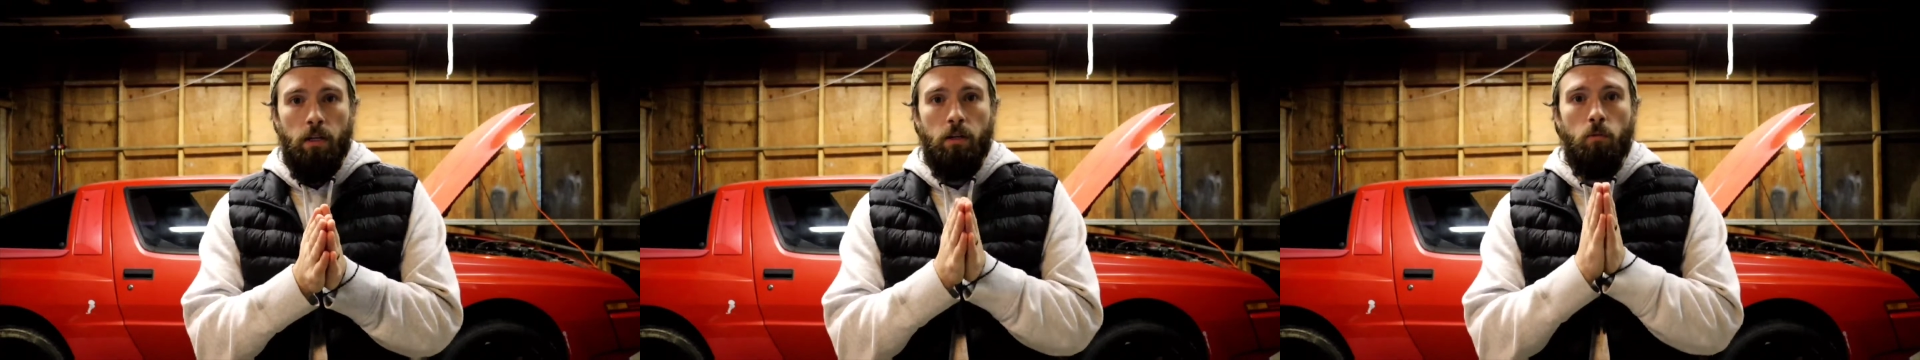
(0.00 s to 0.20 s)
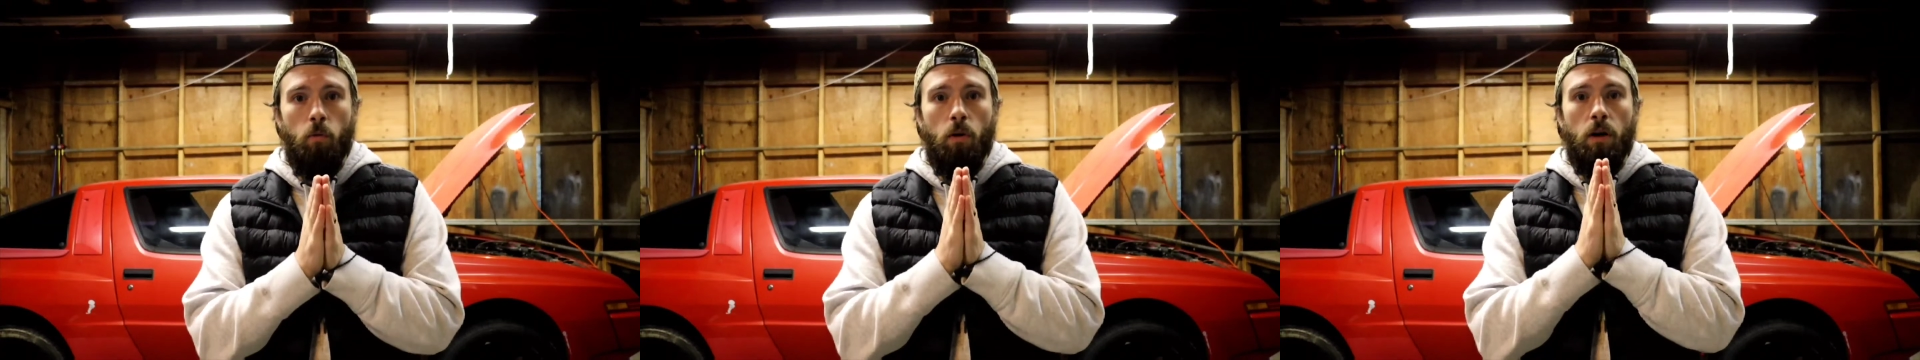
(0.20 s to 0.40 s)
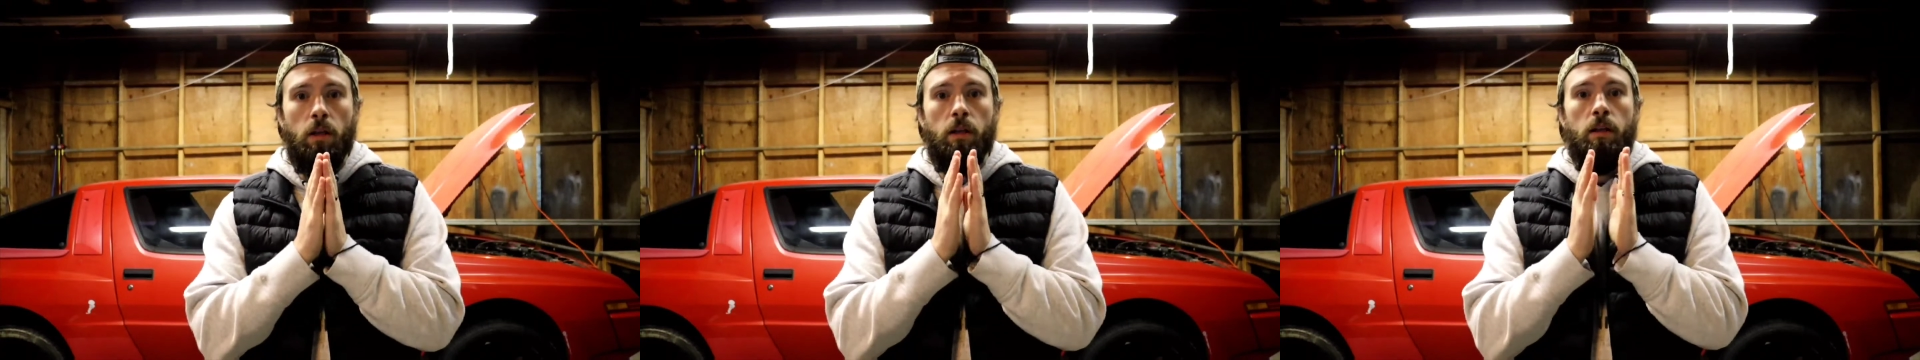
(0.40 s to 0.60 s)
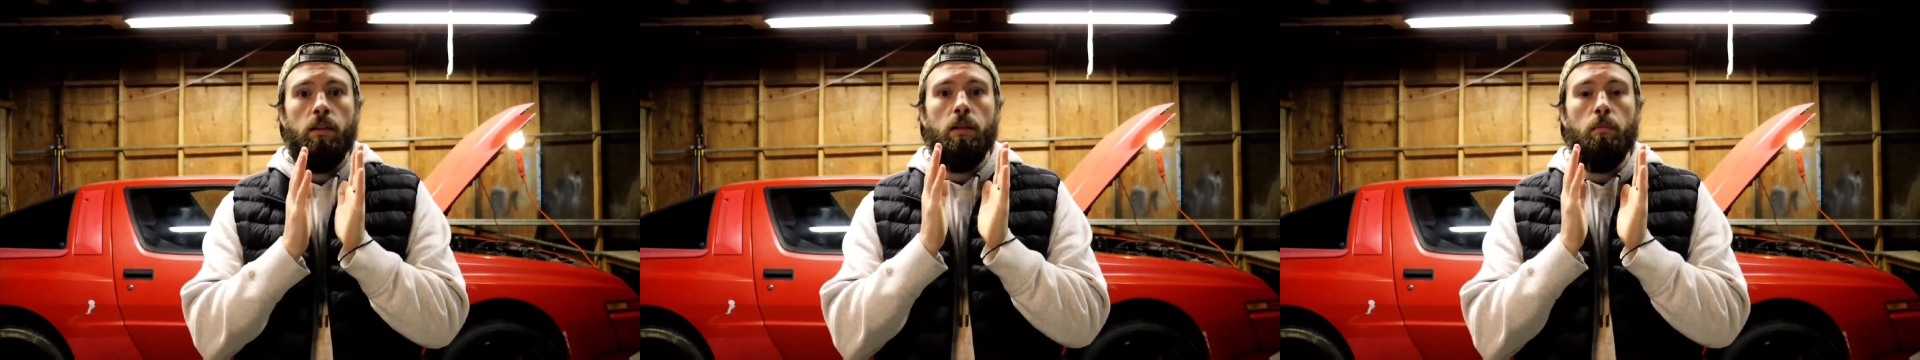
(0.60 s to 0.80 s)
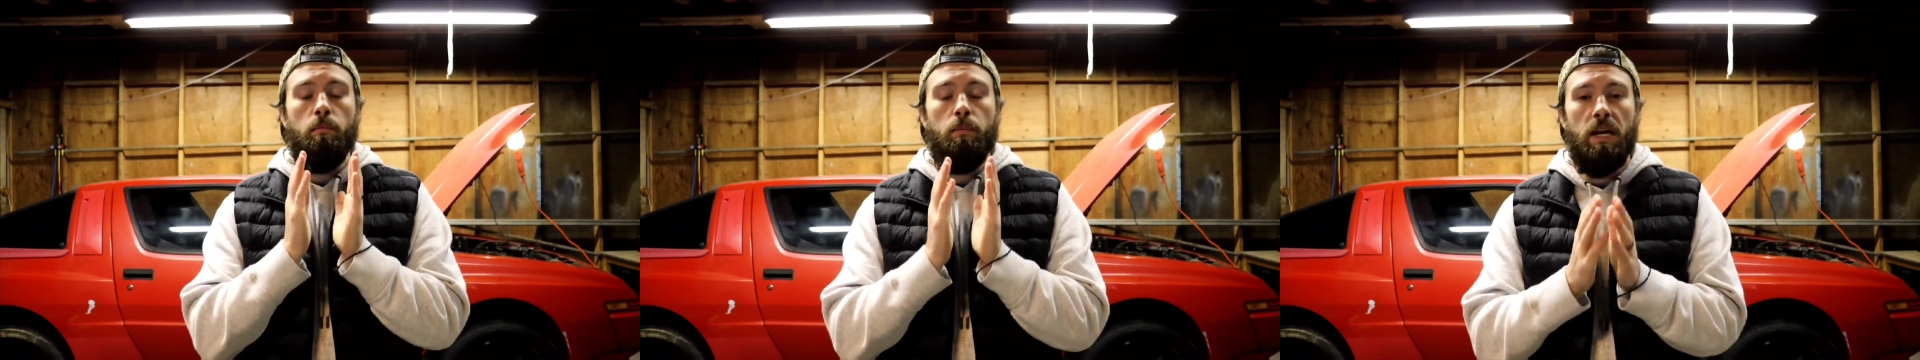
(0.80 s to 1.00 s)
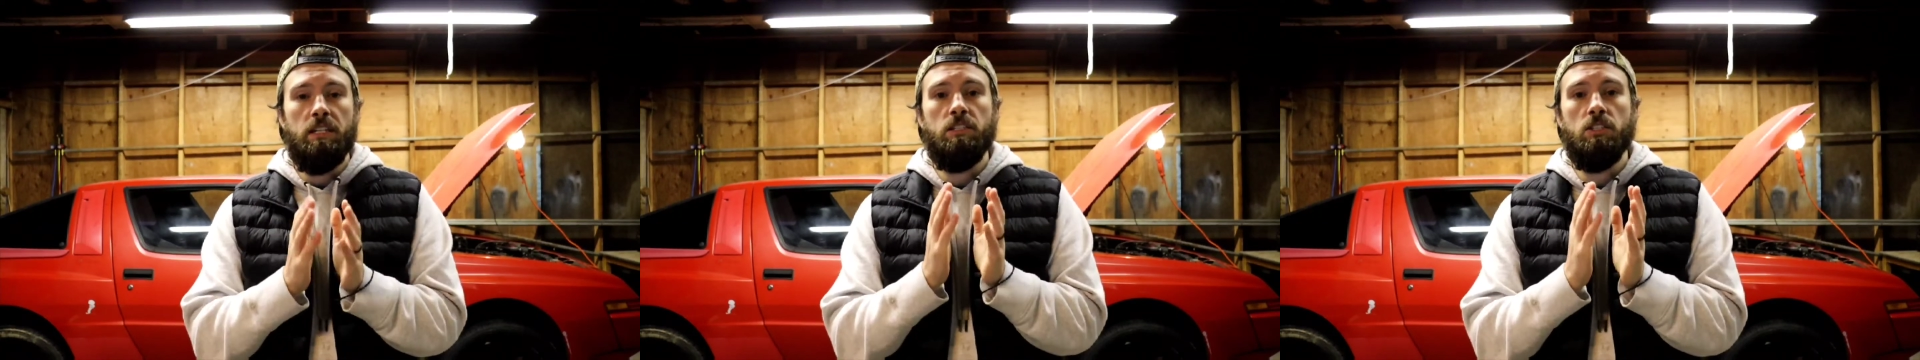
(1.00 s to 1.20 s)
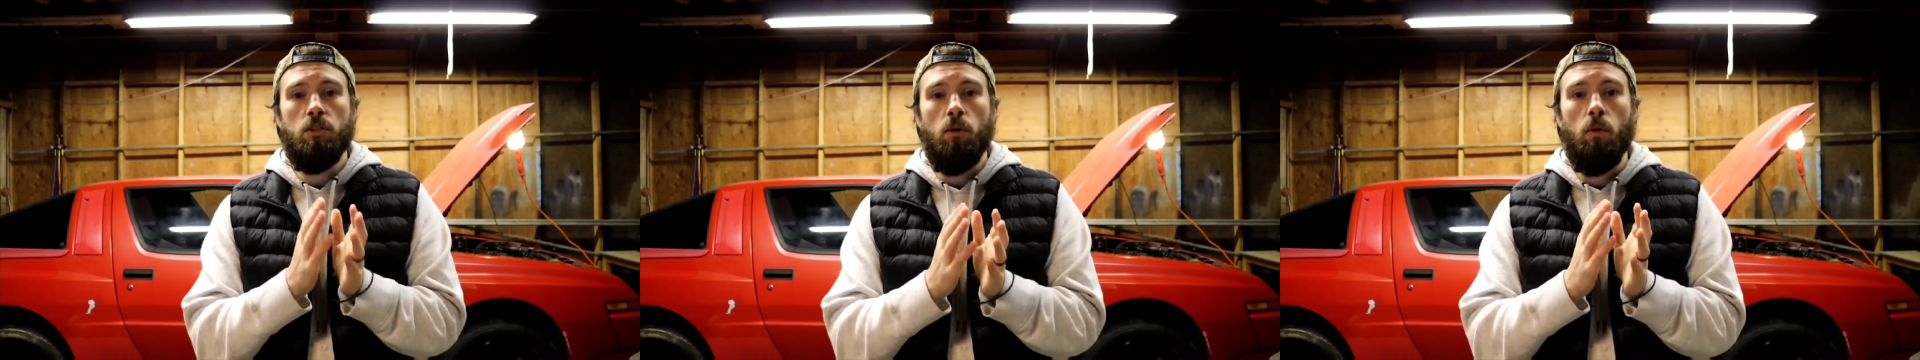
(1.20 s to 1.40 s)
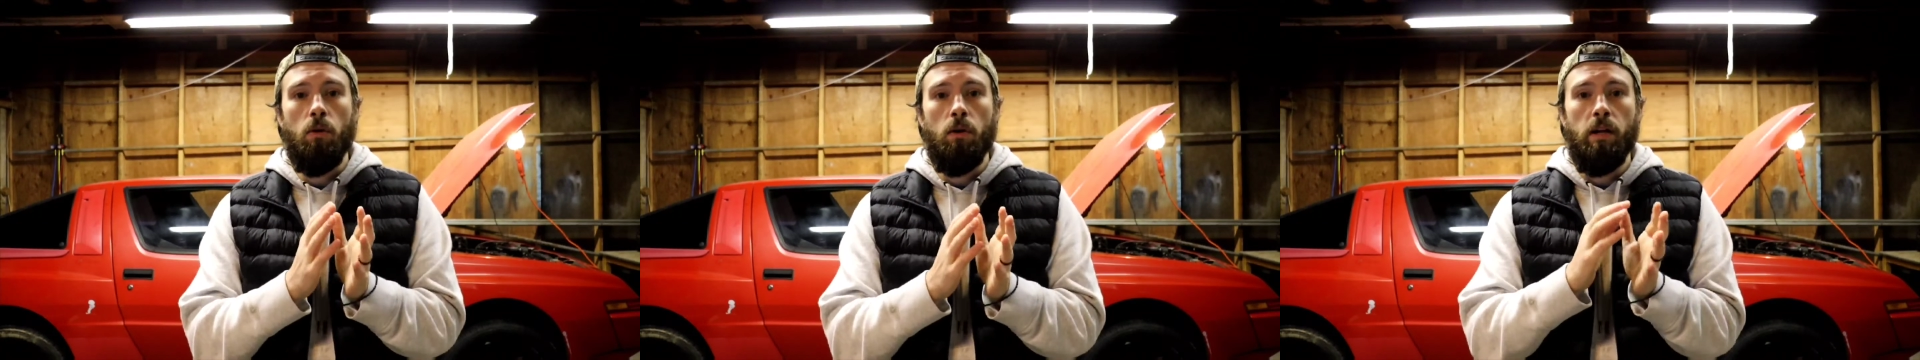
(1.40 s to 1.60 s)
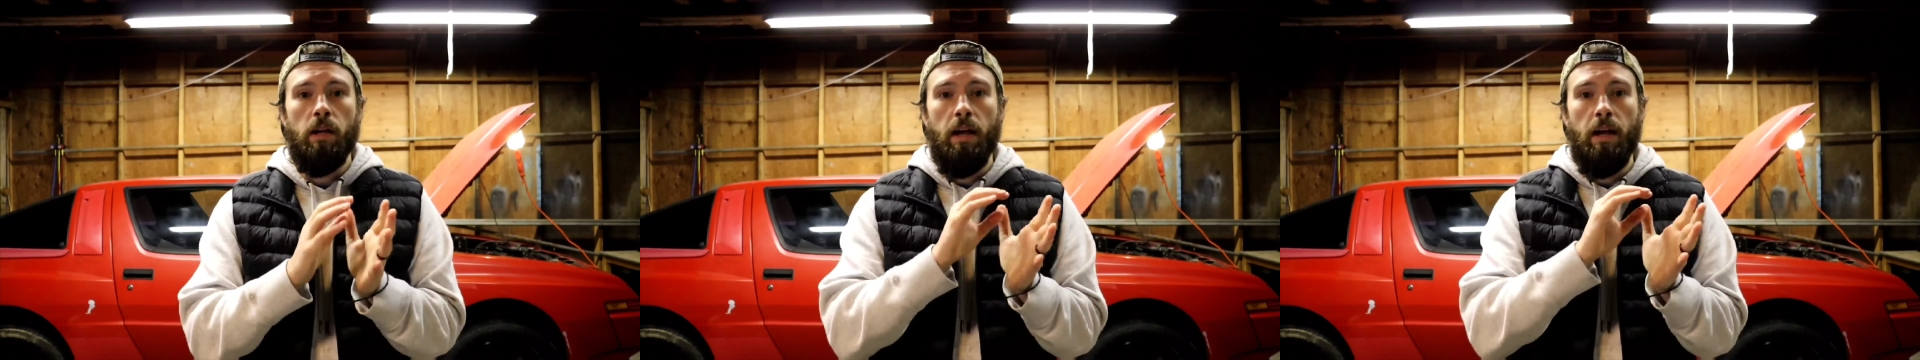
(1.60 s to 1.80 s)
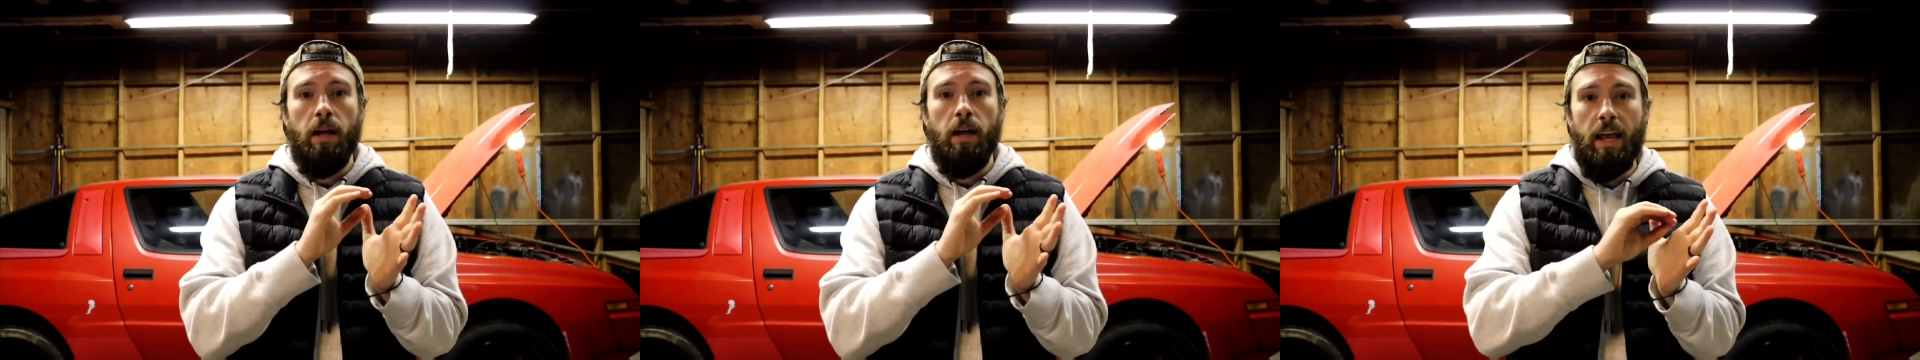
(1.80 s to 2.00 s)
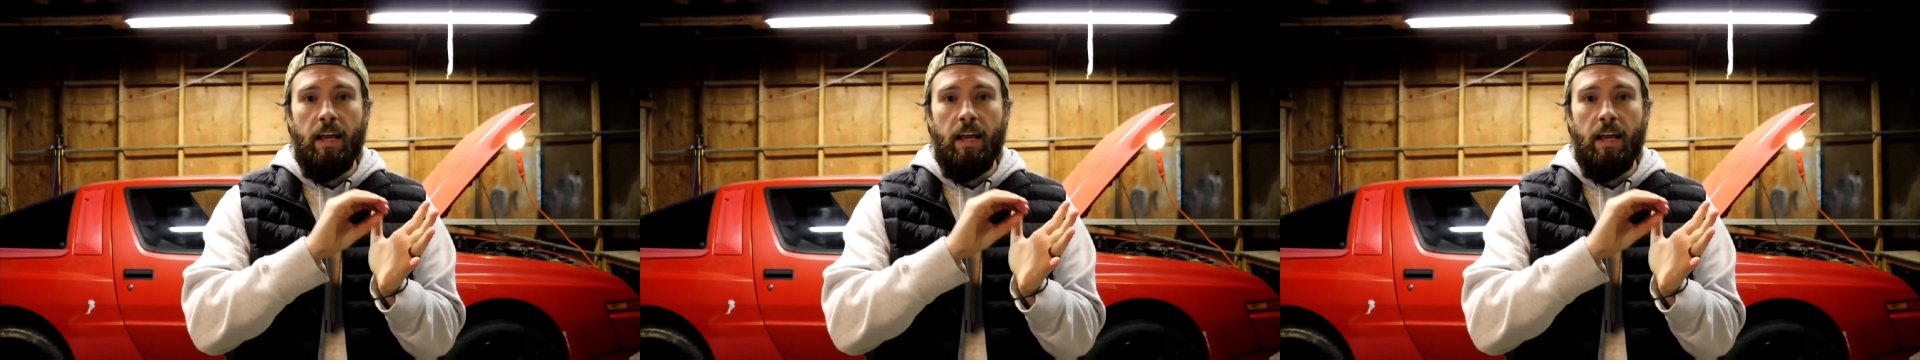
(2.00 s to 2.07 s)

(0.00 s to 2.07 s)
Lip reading: You want the best torque at